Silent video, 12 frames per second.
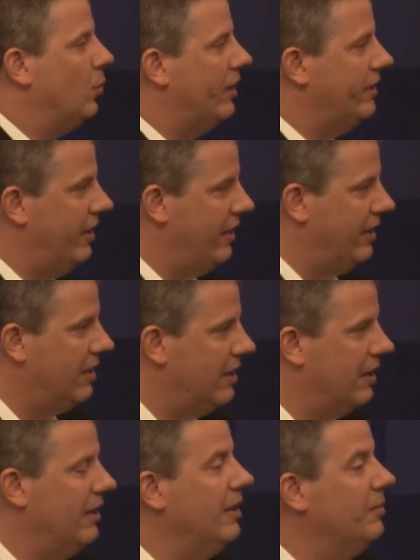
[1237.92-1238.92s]
where they
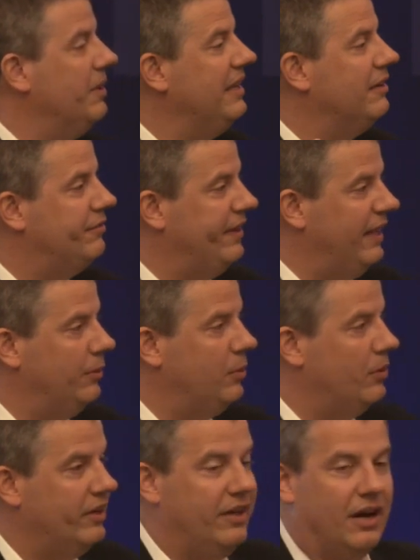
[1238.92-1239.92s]
are, being available
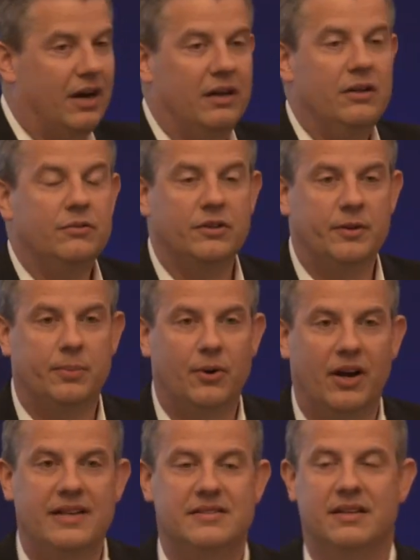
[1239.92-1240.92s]
where they are for the
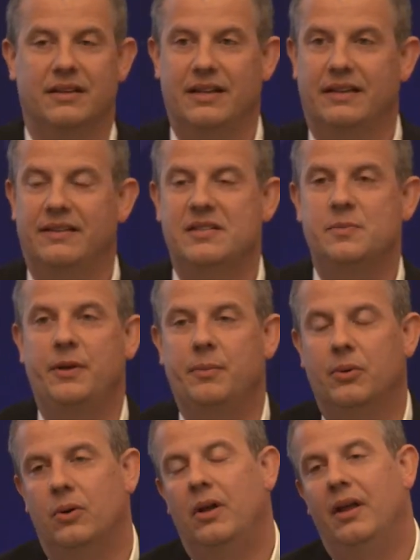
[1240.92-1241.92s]
price that these
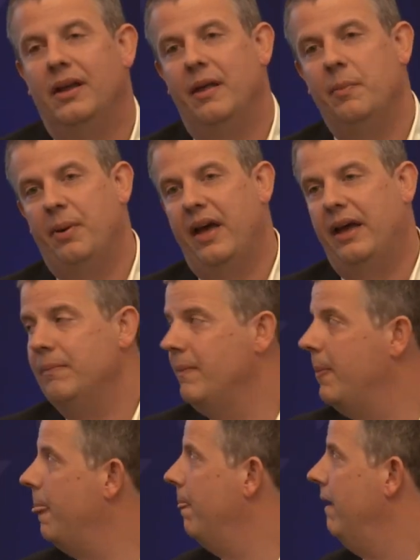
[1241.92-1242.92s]
people can pay.
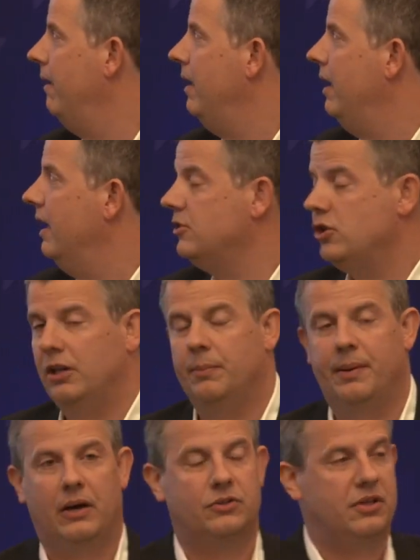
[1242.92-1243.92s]
And it's all
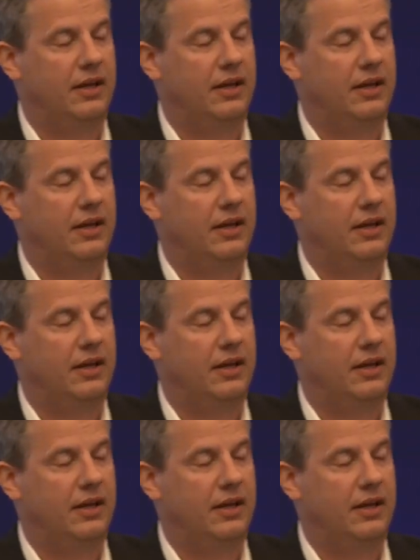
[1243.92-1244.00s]
about,